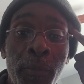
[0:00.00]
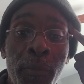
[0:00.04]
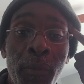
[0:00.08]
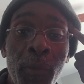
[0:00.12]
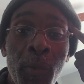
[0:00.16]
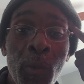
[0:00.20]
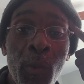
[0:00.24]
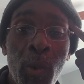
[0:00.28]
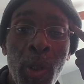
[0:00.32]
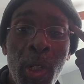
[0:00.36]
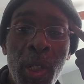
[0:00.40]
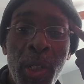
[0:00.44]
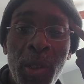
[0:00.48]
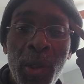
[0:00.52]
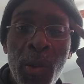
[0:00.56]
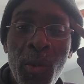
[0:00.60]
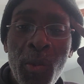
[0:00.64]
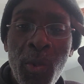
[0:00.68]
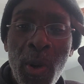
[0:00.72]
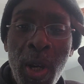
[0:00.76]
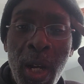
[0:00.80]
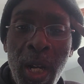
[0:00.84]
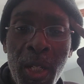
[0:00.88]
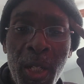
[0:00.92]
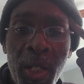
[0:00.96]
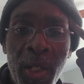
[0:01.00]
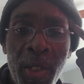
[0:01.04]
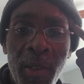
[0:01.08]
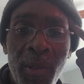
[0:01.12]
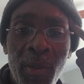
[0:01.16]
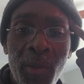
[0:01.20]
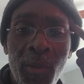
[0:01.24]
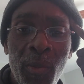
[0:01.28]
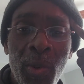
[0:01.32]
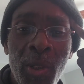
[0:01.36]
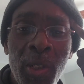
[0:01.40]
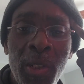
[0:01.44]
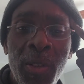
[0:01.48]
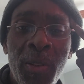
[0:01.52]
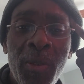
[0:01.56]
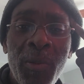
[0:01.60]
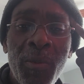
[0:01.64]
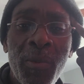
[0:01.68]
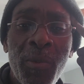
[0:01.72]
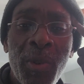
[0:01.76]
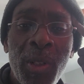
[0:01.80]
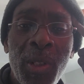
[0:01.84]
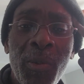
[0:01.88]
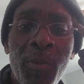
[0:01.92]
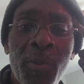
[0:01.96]
What are you watching? What are
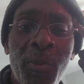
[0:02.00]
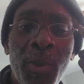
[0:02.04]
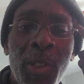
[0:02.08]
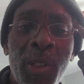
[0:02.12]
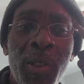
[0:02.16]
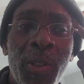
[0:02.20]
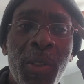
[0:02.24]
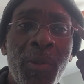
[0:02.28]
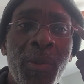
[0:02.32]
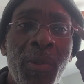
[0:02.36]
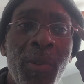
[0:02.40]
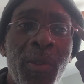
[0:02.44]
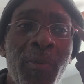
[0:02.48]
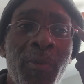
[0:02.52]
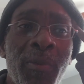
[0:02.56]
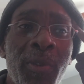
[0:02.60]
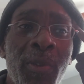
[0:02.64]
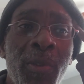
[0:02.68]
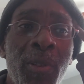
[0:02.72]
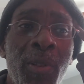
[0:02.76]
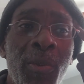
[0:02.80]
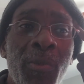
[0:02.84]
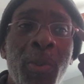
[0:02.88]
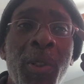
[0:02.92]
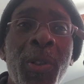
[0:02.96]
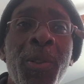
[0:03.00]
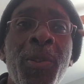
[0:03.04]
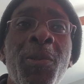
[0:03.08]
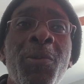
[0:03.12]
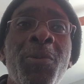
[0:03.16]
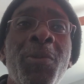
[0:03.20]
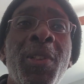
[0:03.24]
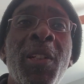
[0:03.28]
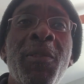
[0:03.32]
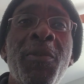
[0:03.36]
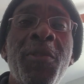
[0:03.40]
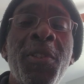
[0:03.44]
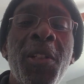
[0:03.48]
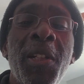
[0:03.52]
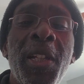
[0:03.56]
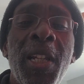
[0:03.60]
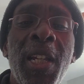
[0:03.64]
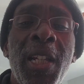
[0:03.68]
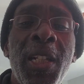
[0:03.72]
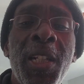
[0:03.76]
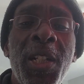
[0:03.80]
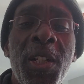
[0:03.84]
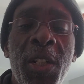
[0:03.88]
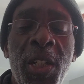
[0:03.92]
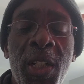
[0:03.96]
you devoting? What are you giving your
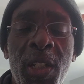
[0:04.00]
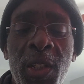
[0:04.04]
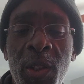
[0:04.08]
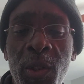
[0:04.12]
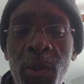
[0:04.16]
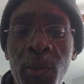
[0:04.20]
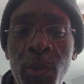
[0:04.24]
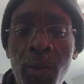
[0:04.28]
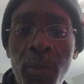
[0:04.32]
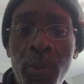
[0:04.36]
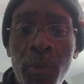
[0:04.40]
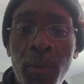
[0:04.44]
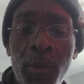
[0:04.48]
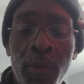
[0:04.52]
energy to?